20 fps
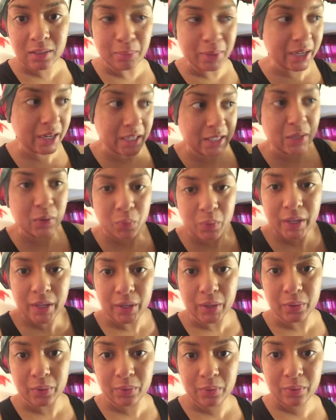because it
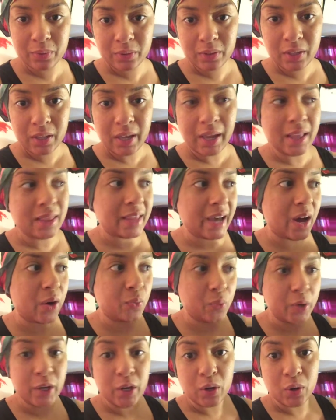will, and
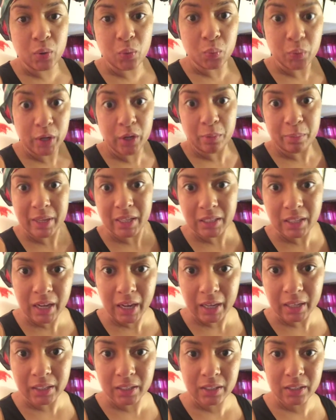thy will will be
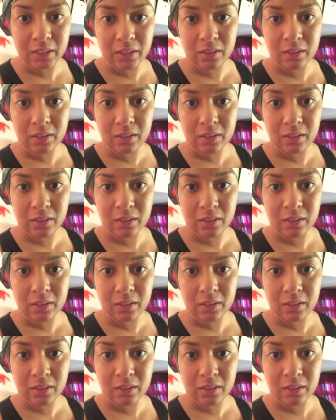done.